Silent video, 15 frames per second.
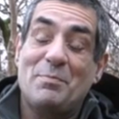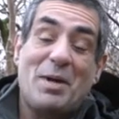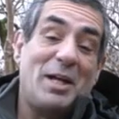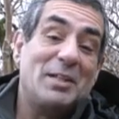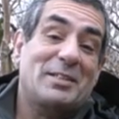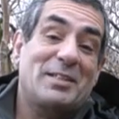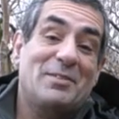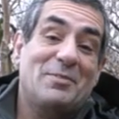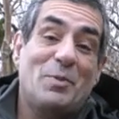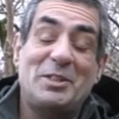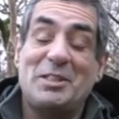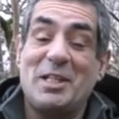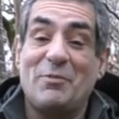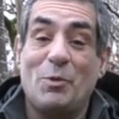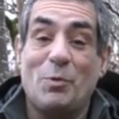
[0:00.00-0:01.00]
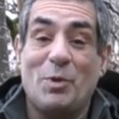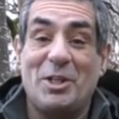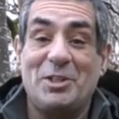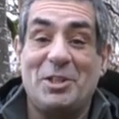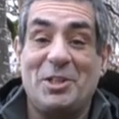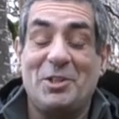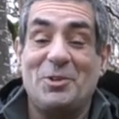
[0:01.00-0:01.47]
But whichever
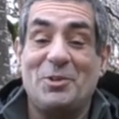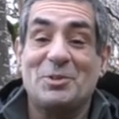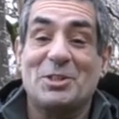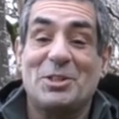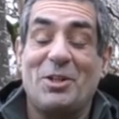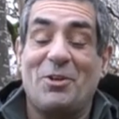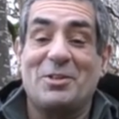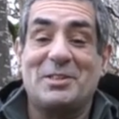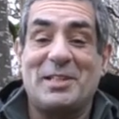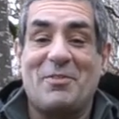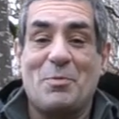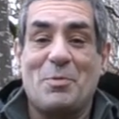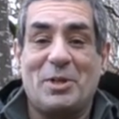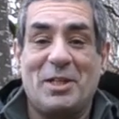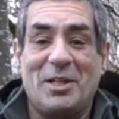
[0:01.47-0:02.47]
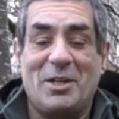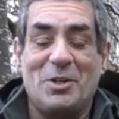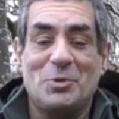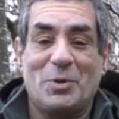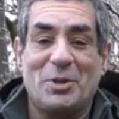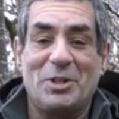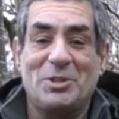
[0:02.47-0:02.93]
word you use, as long as everybody
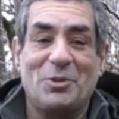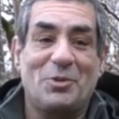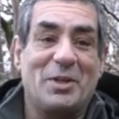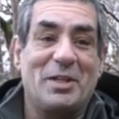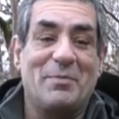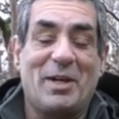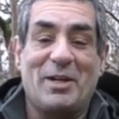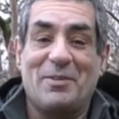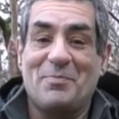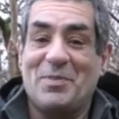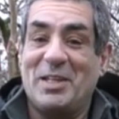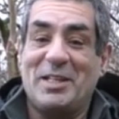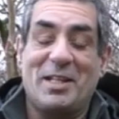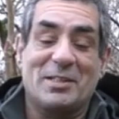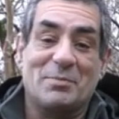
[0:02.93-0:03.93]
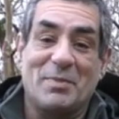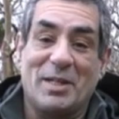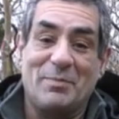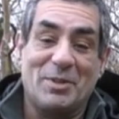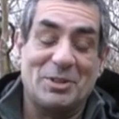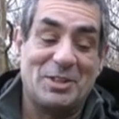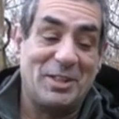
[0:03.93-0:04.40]
knows what you're talking about, it doesn't
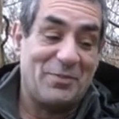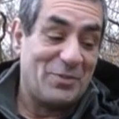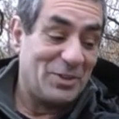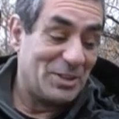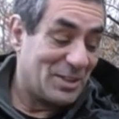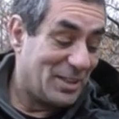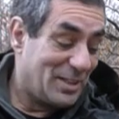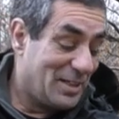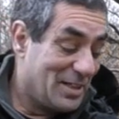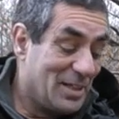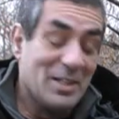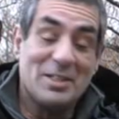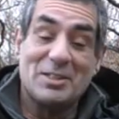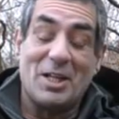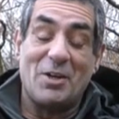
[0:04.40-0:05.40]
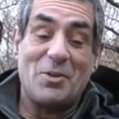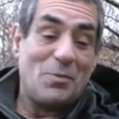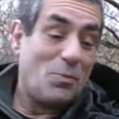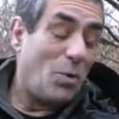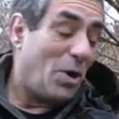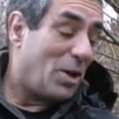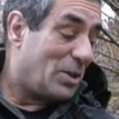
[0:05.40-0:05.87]
make much difference. So
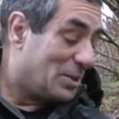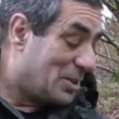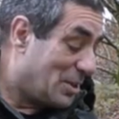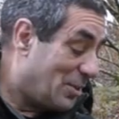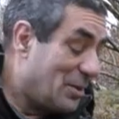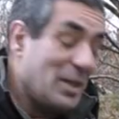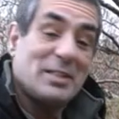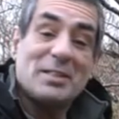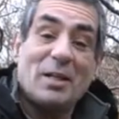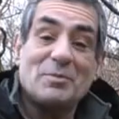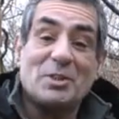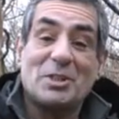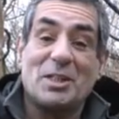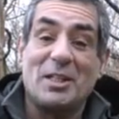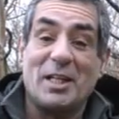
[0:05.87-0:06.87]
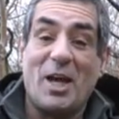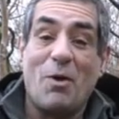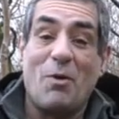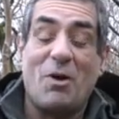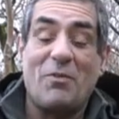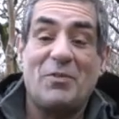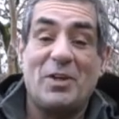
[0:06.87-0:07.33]
what I'll do is I'm just going to
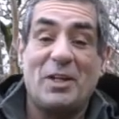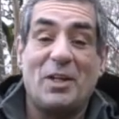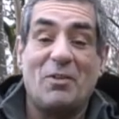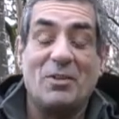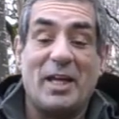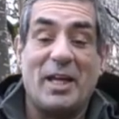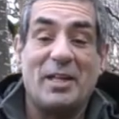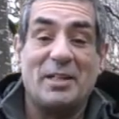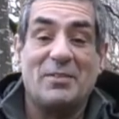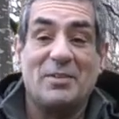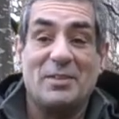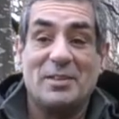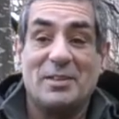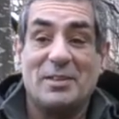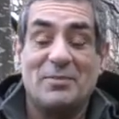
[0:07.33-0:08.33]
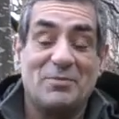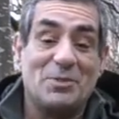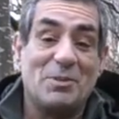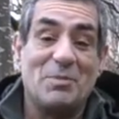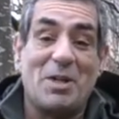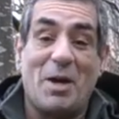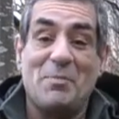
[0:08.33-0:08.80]
go off and I'll get
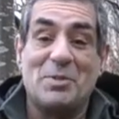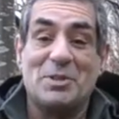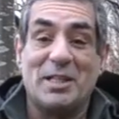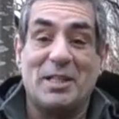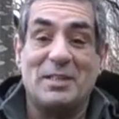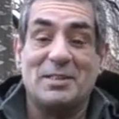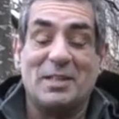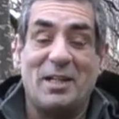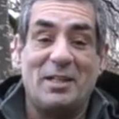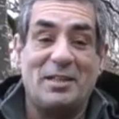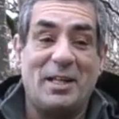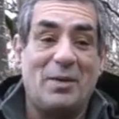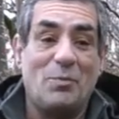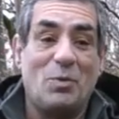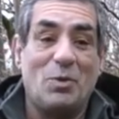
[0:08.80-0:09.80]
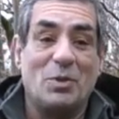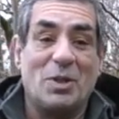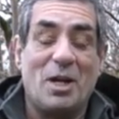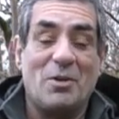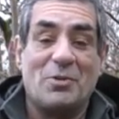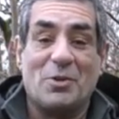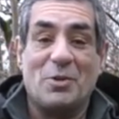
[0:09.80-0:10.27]
some compasses and then we'll
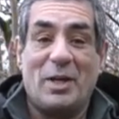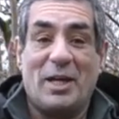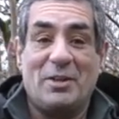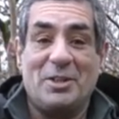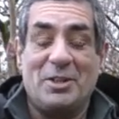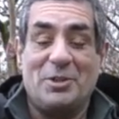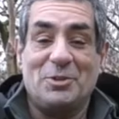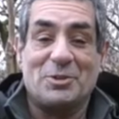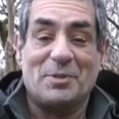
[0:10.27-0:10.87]
go through how to use